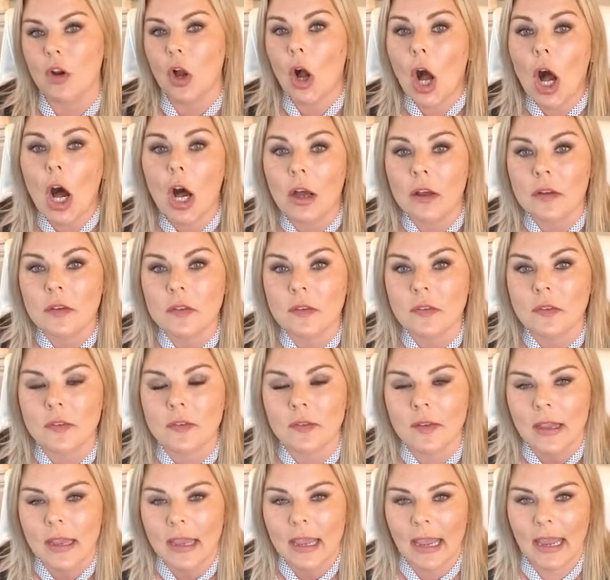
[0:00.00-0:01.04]

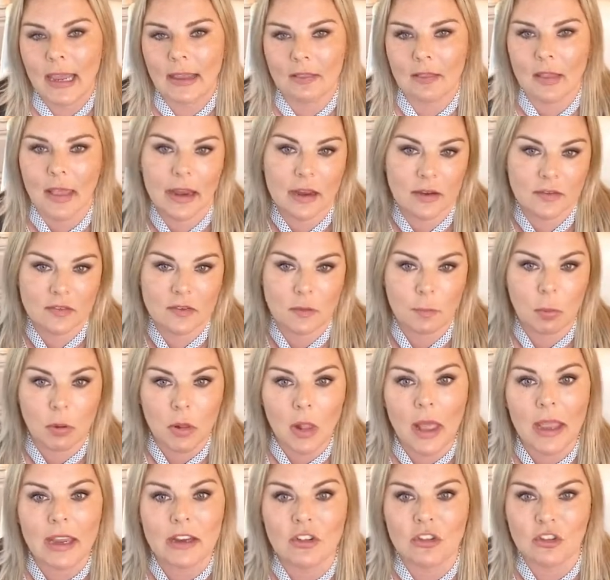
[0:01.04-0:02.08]
costs in like a
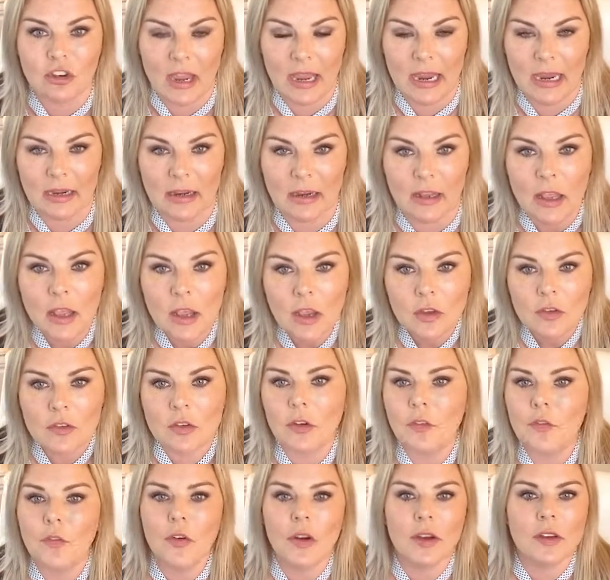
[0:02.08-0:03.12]
supply chain.
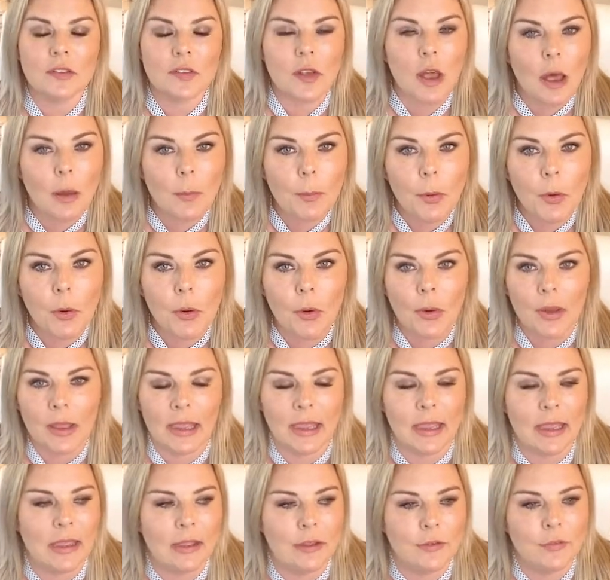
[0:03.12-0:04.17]
So for example,
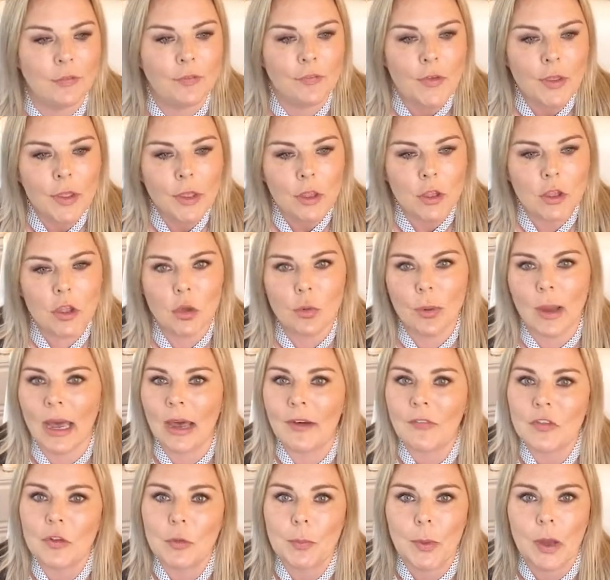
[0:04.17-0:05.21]
if you
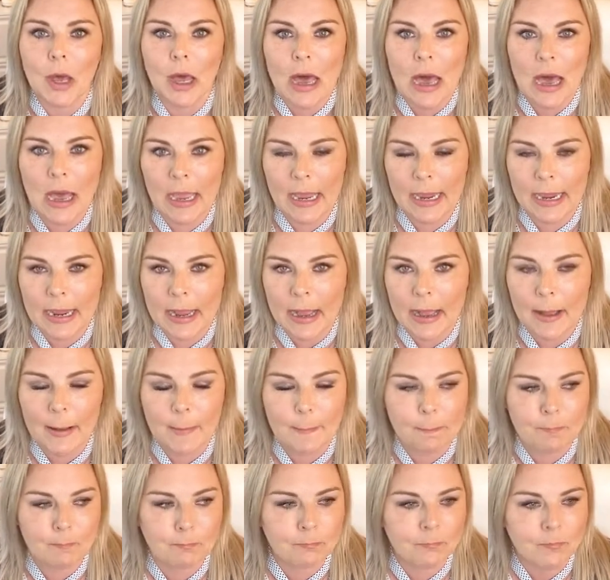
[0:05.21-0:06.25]
have to buy,
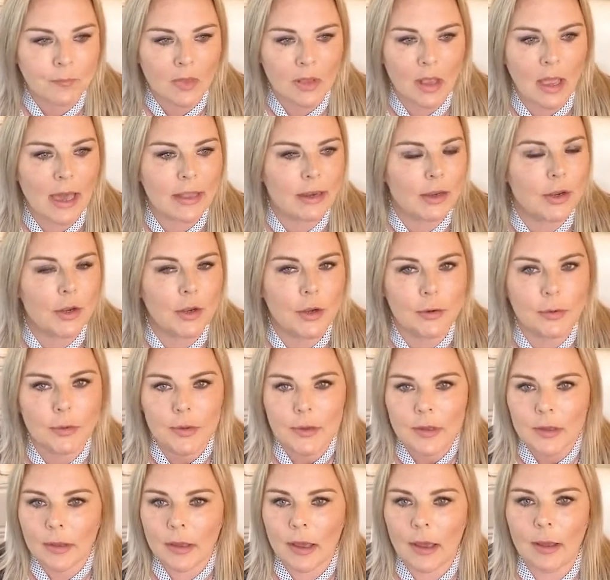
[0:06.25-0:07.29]
I don't
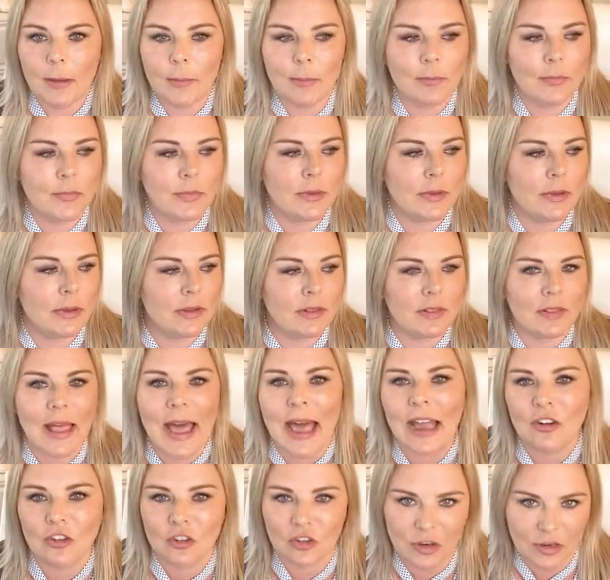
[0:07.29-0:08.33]
know,
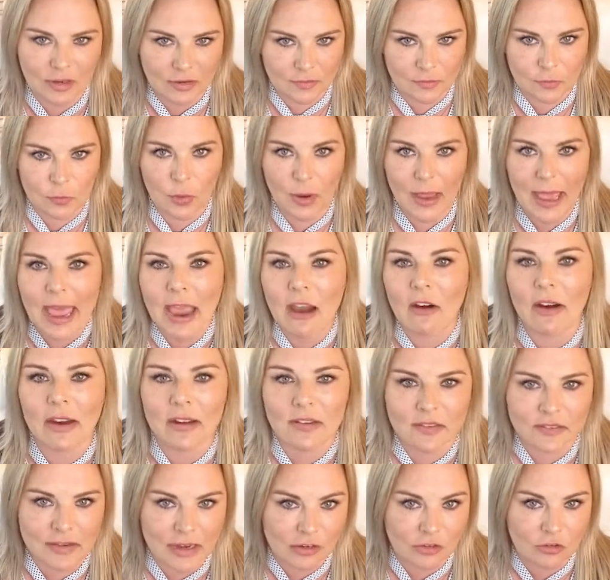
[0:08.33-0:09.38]
lashes or hair
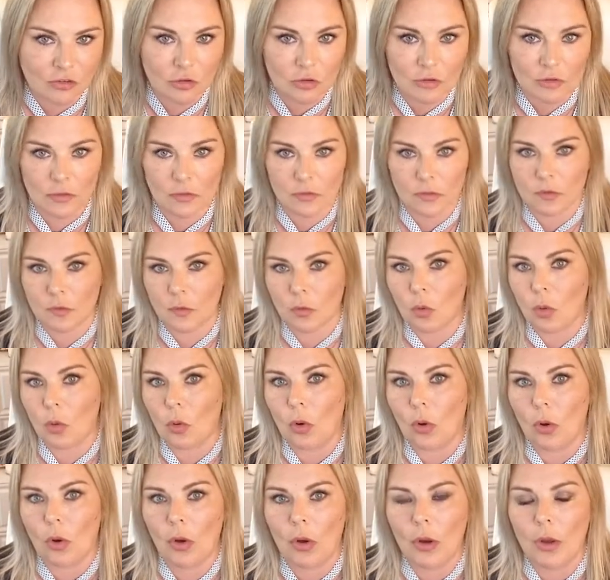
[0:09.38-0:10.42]
extensions
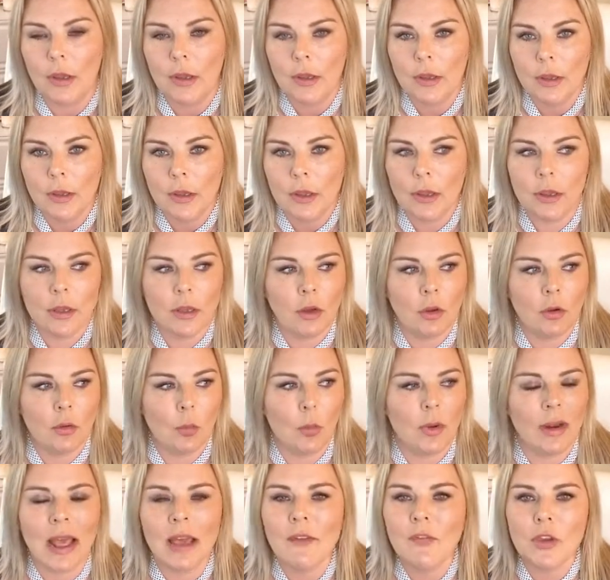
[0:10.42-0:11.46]
or, you know,
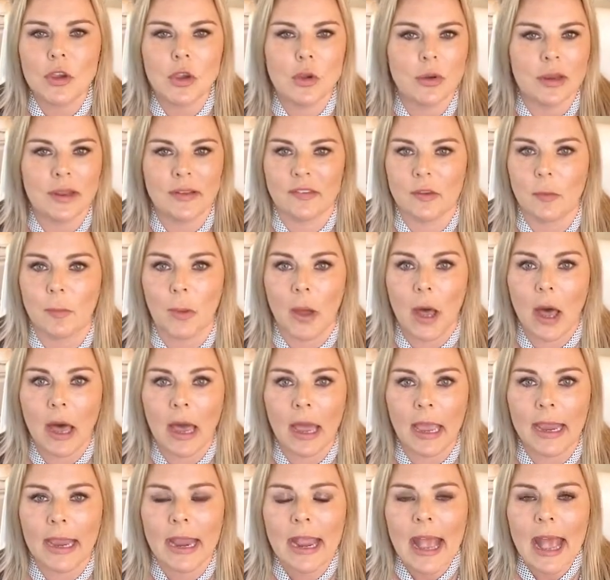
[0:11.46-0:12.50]
whatever you need to
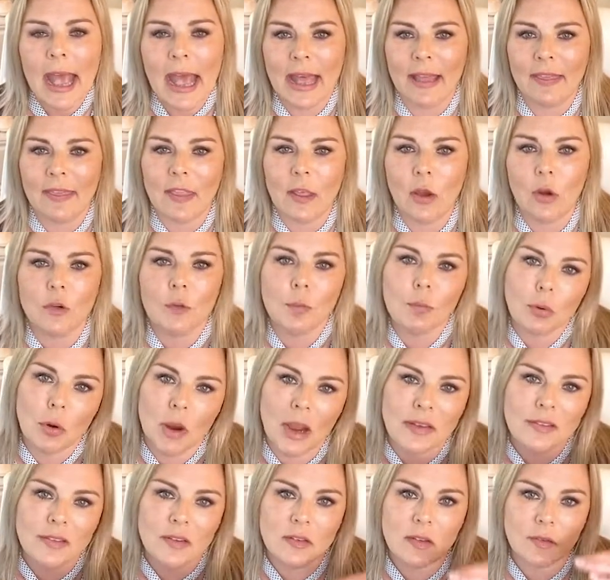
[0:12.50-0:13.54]
buy and those
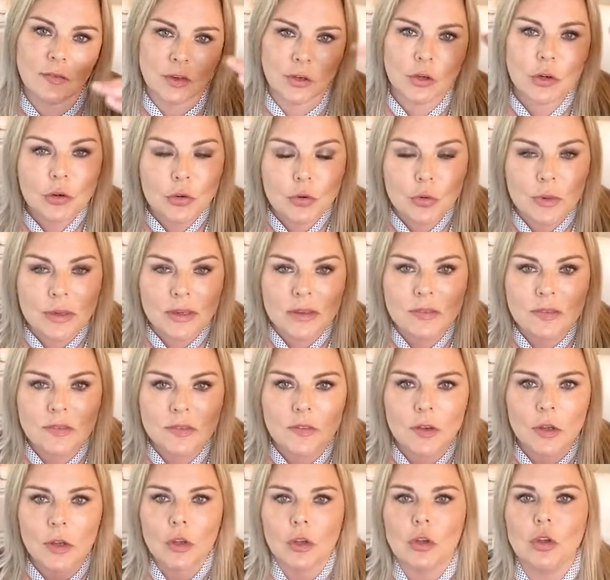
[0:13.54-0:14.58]
prices have
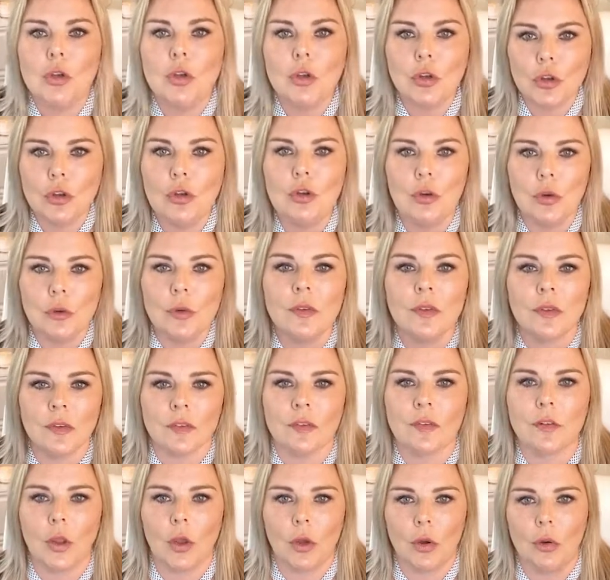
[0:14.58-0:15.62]
increased, you can use
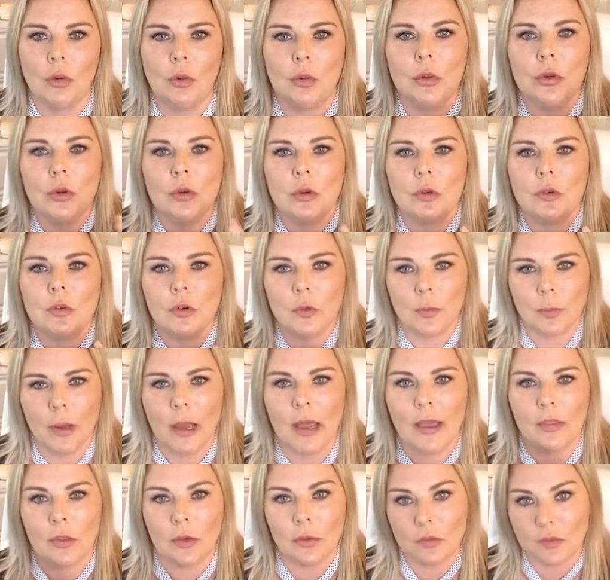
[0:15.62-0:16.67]
this loan to
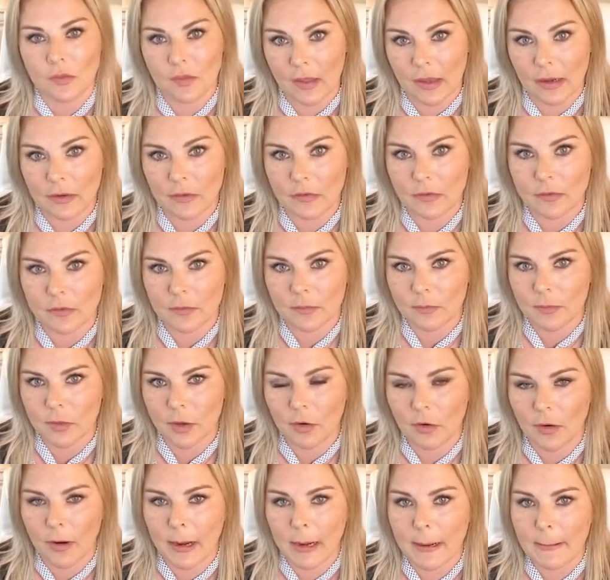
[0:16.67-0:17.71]
buy those things,
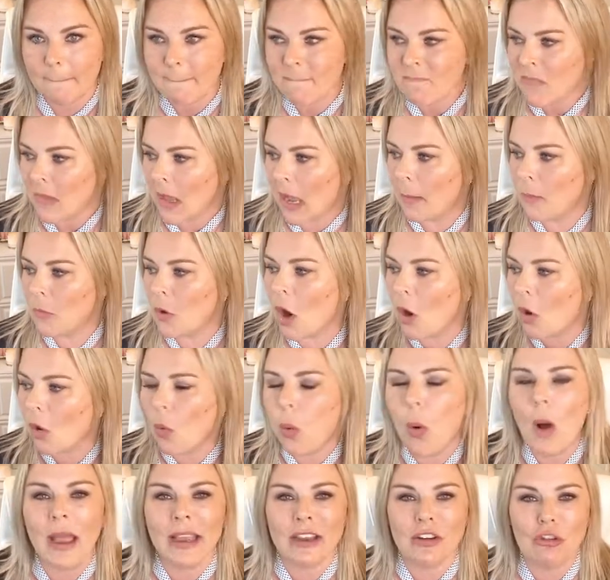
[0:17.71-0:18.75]
all right? I'm not
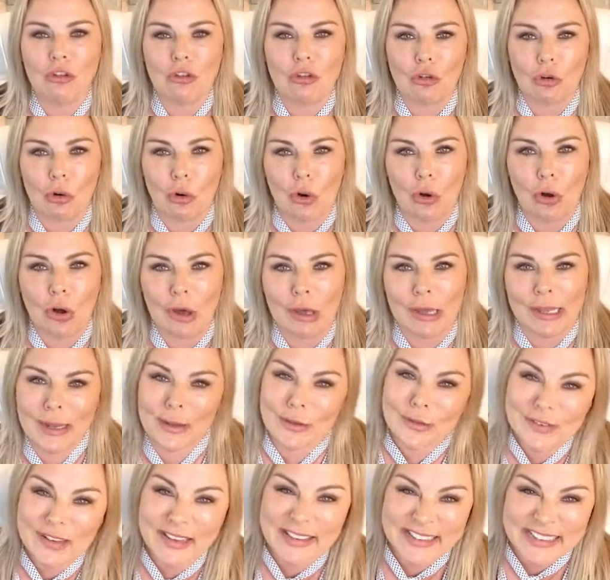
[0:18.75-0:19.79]
quite sure, and
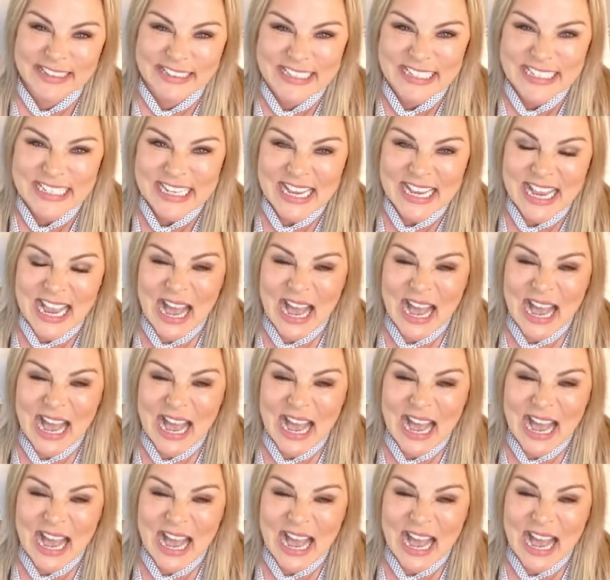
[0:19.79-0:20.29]
I'll say this,